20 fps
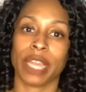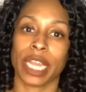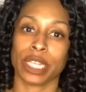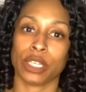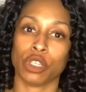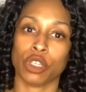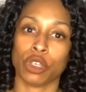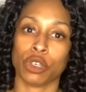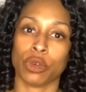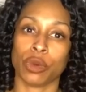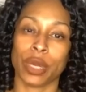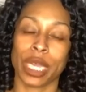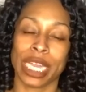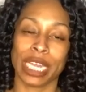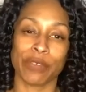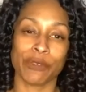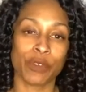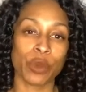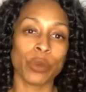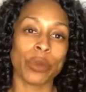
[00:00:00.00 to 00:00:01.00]
do. And if
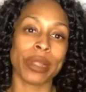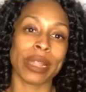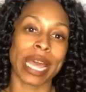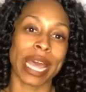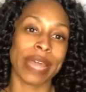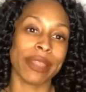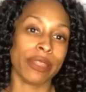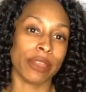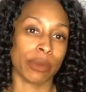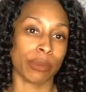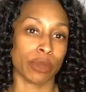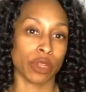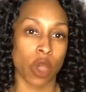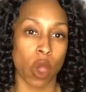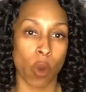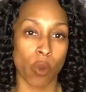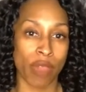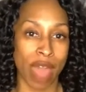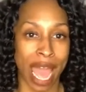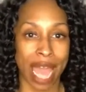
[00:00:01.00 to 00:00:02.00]
you let them know
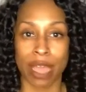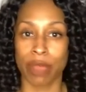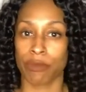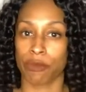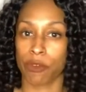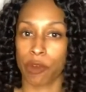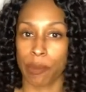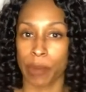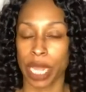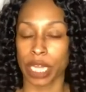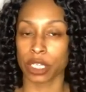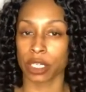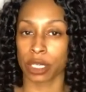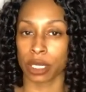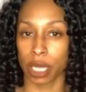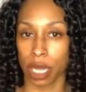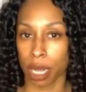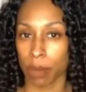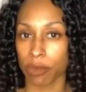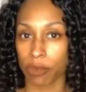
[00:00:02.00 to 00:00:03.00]
that information
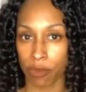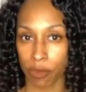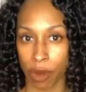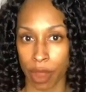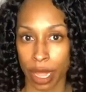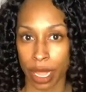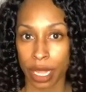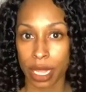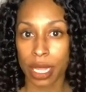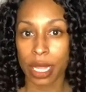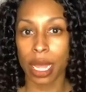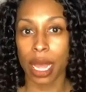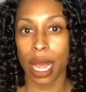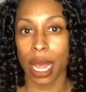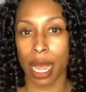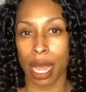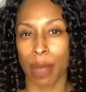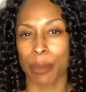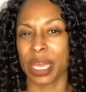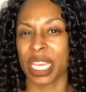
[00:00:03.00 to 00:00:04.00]
up front,
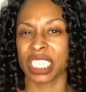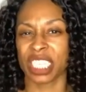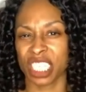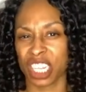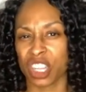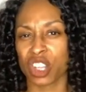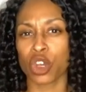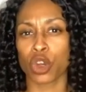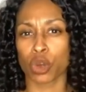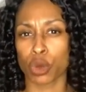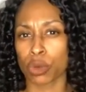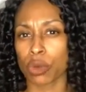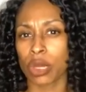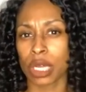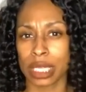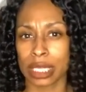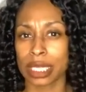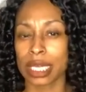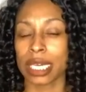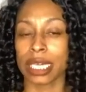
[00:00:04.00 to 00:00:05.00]
it's
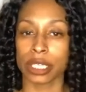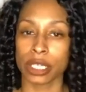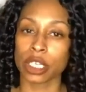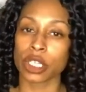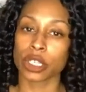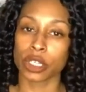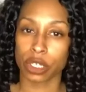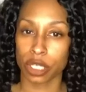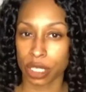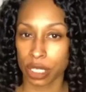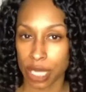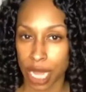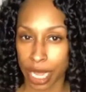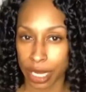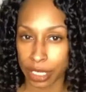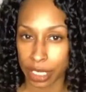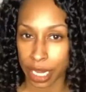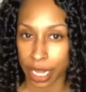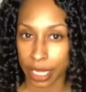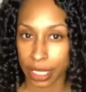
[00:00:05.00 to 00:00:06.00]
easier to
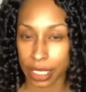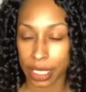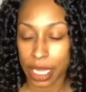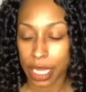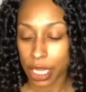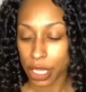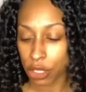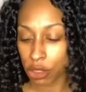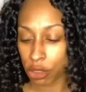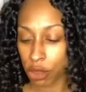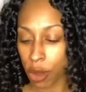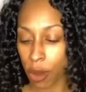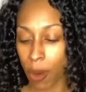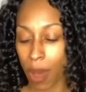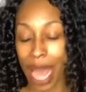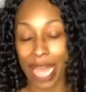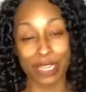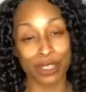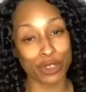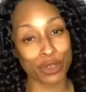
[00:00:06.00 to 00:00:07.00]
digest. So I
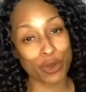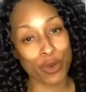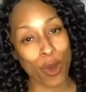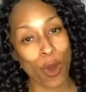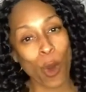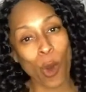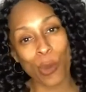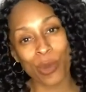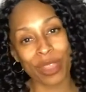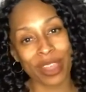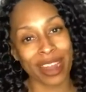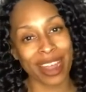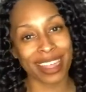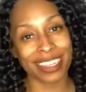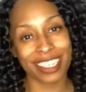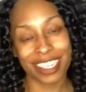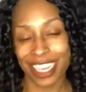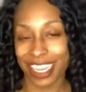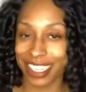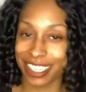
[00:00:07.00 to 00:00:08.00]
do hope that I
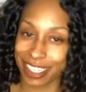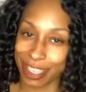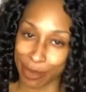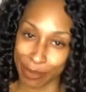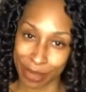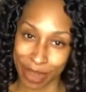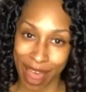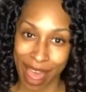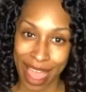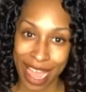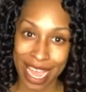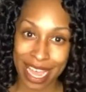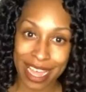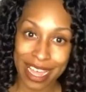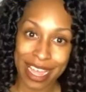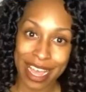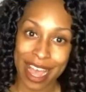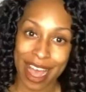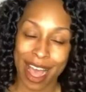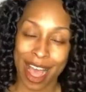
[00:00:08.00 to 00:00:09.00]
shed some light
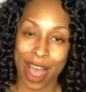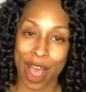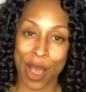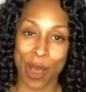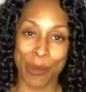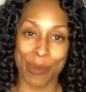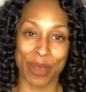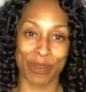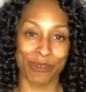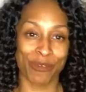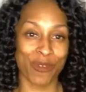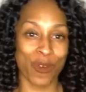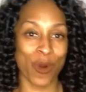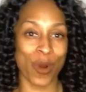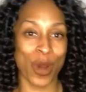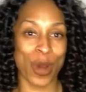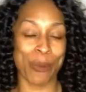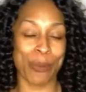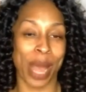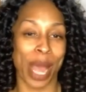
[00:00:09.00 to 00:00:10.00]
for
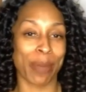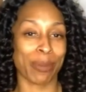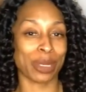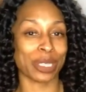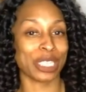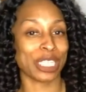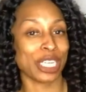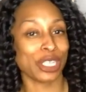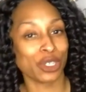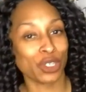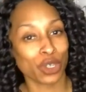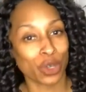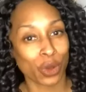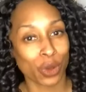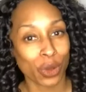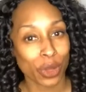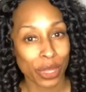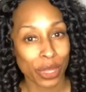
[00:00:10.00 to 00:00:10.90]
my potential